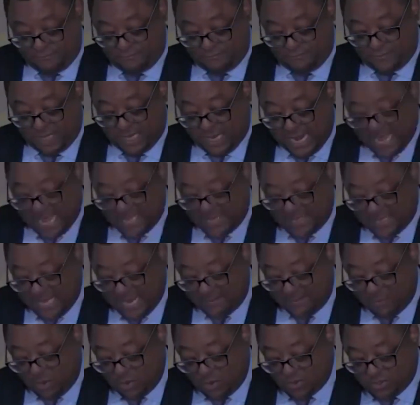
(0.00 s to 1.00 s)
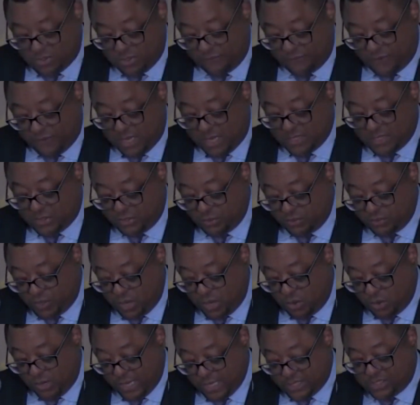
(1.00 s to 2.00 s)
that I think most of us who
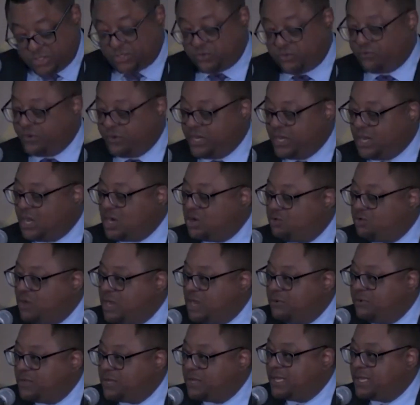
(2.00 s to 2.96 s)
know history agree with